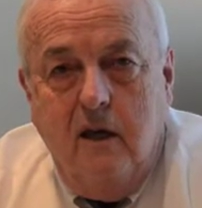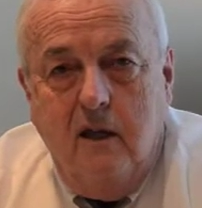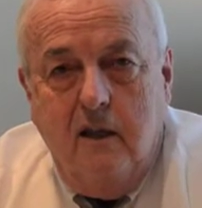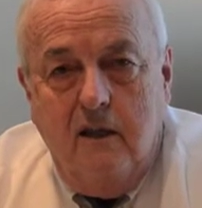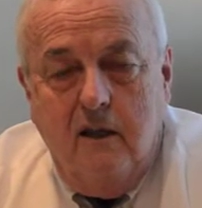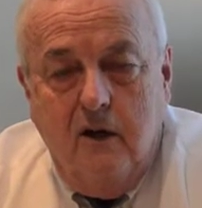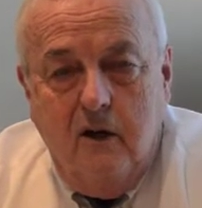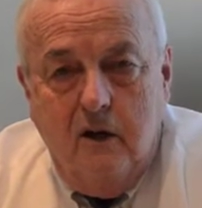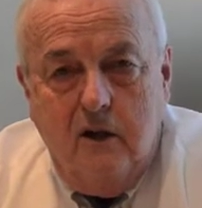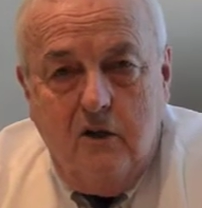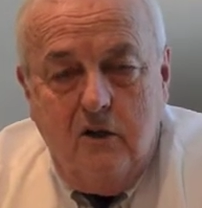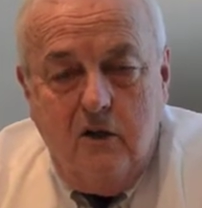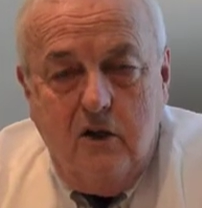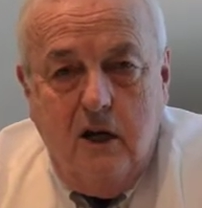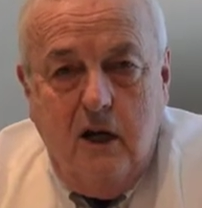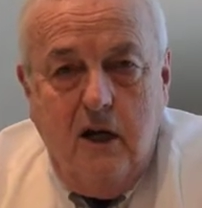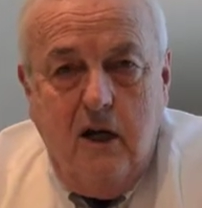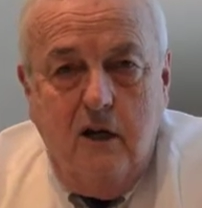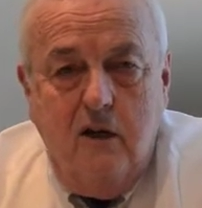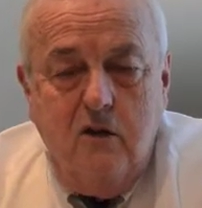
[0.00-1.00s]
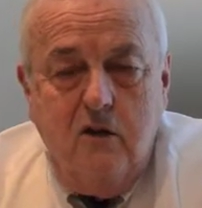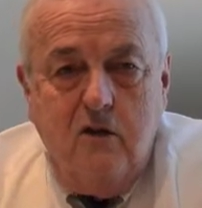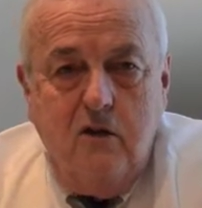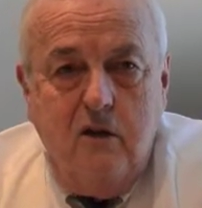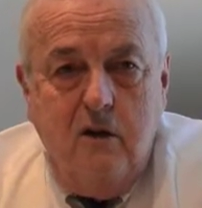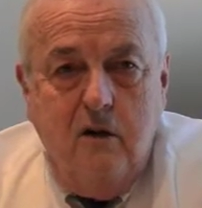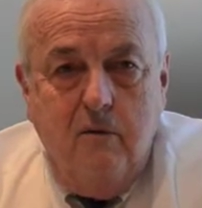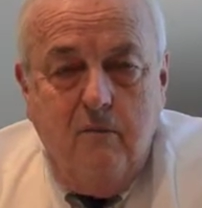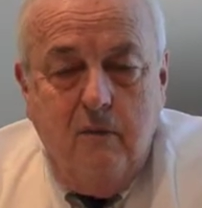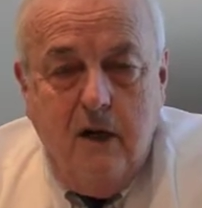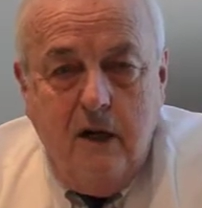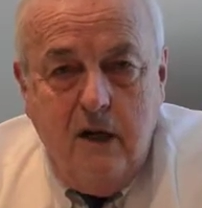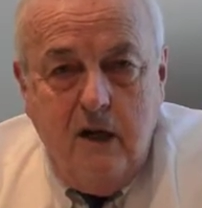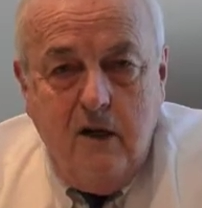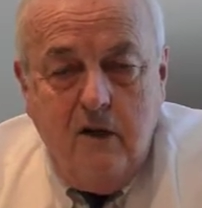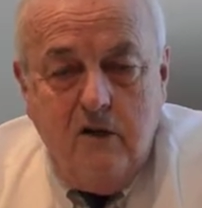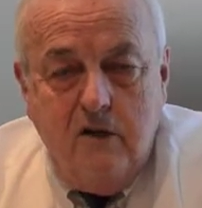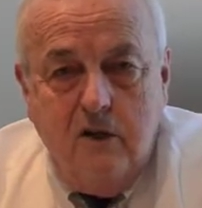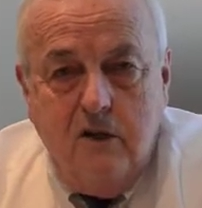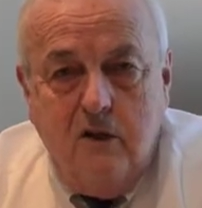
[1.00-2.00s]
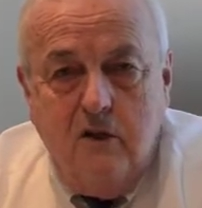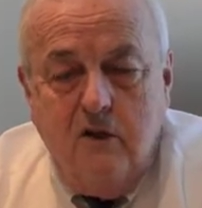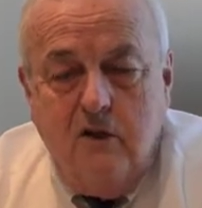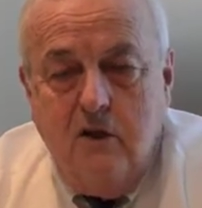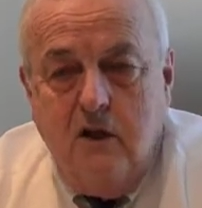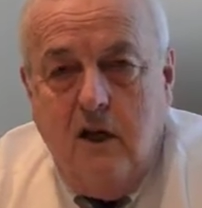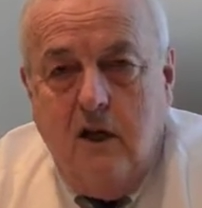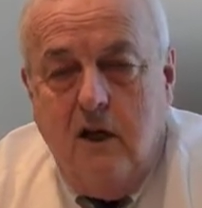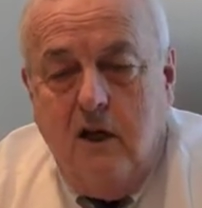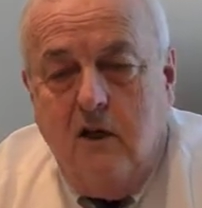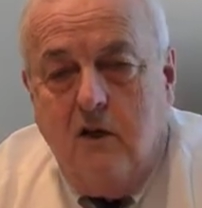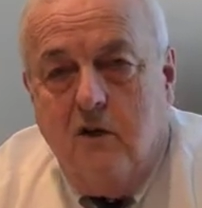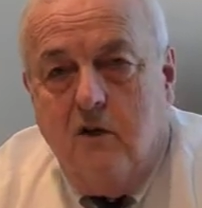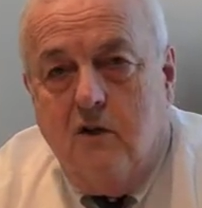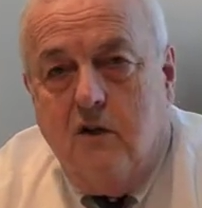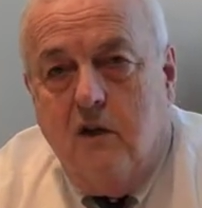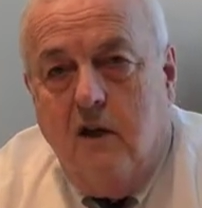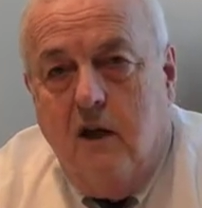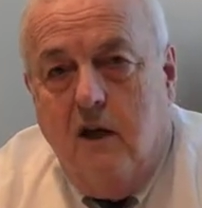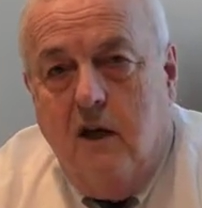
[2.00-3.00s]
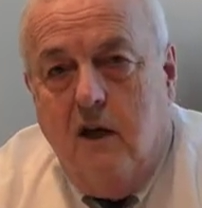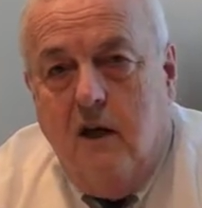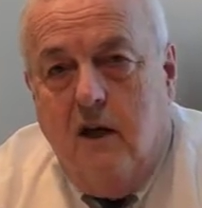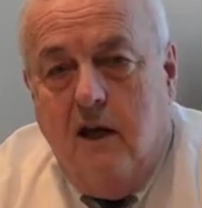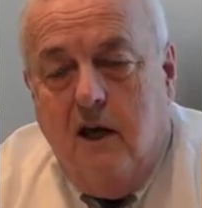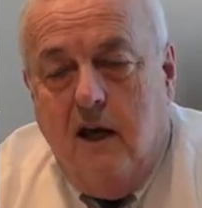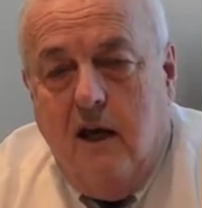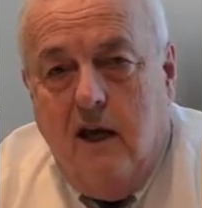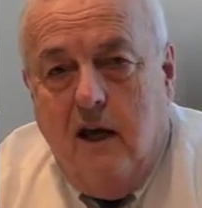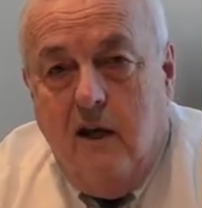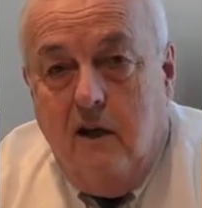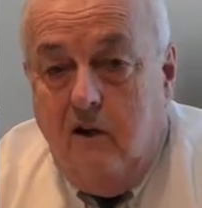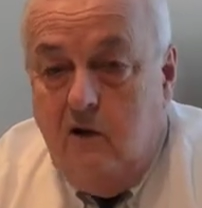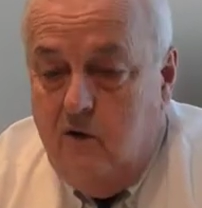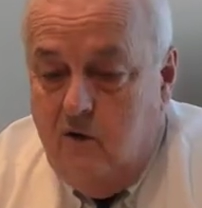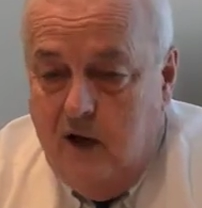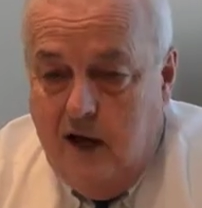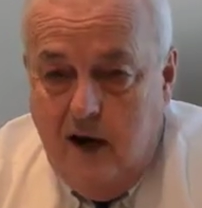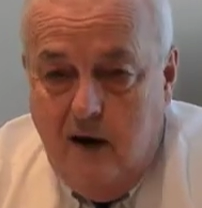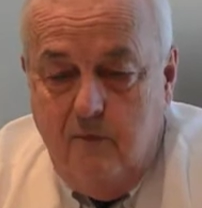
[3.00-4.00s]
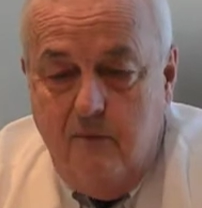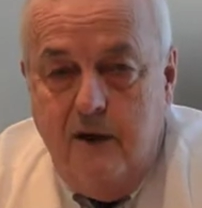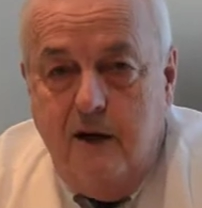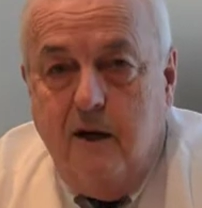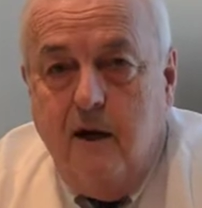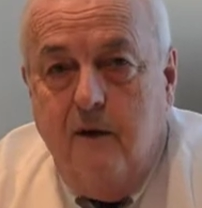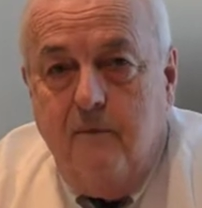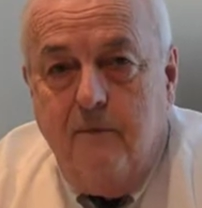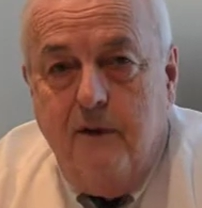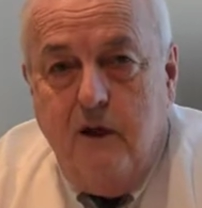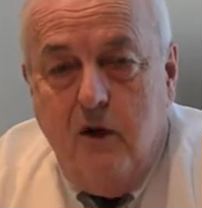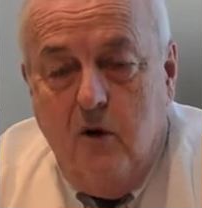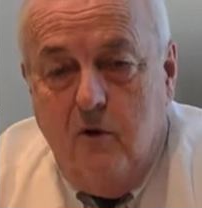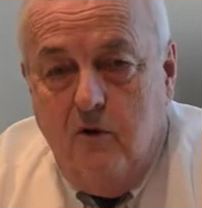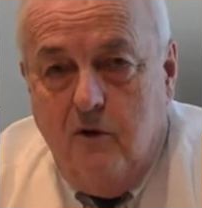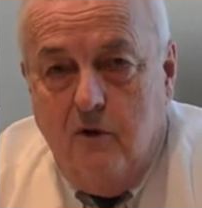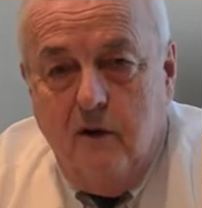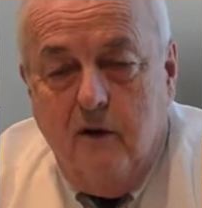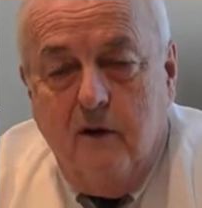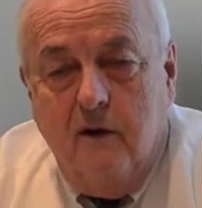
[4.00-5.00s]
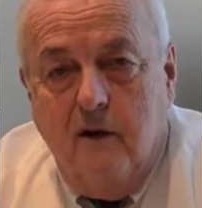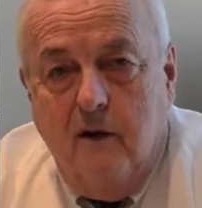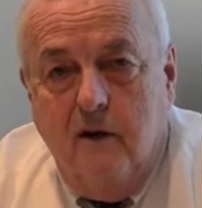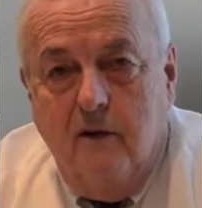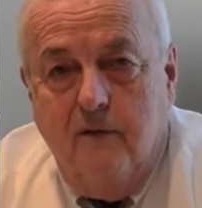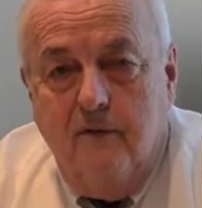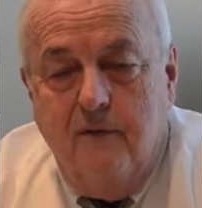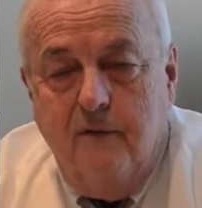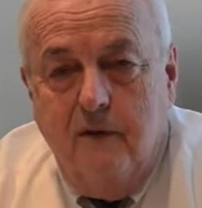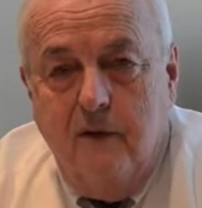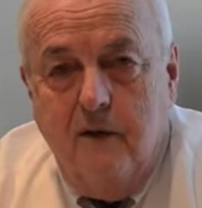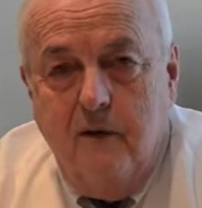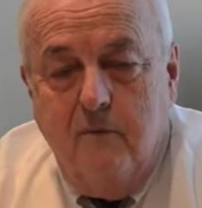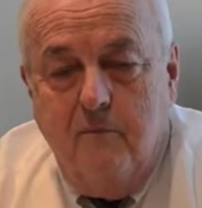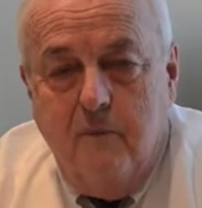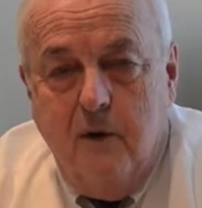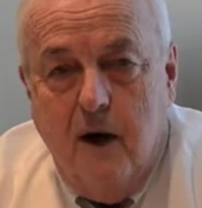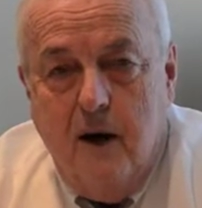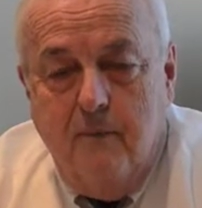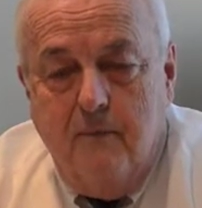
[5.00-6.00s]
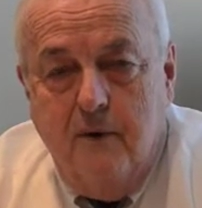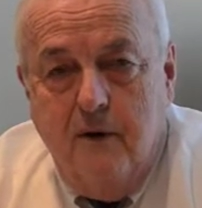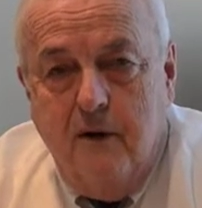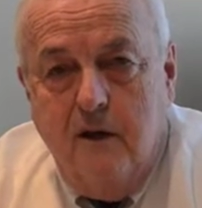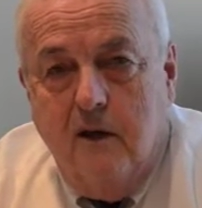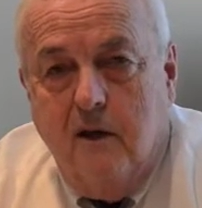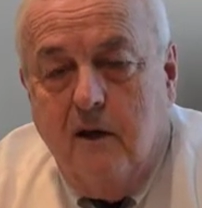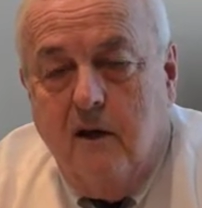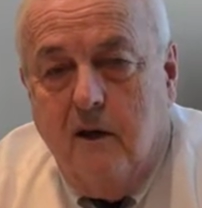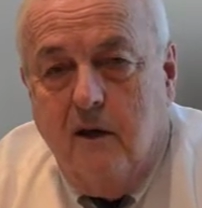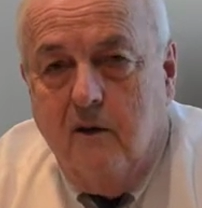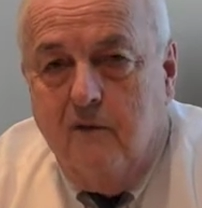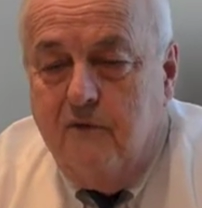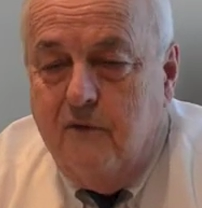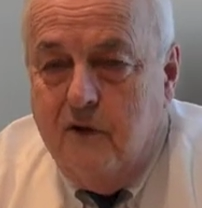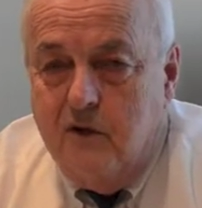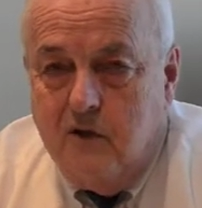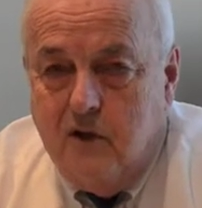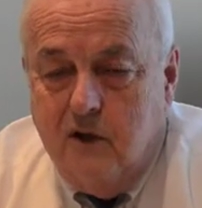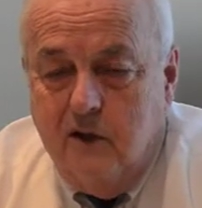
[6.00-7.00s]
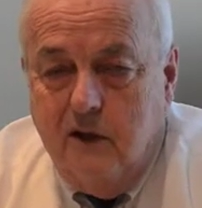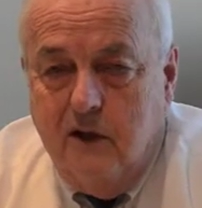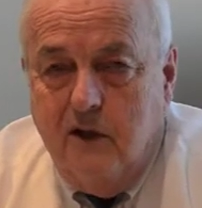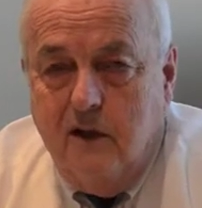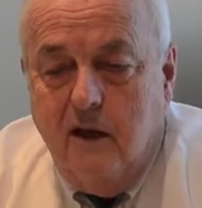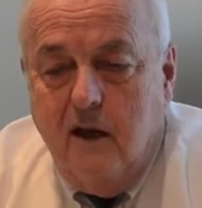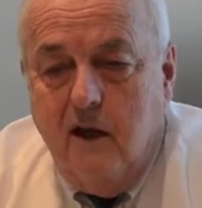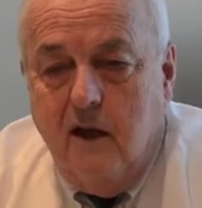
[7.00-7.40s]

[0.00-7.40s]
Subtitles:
and they're exchanged and money is exchanged and you now become the owner of the property officially.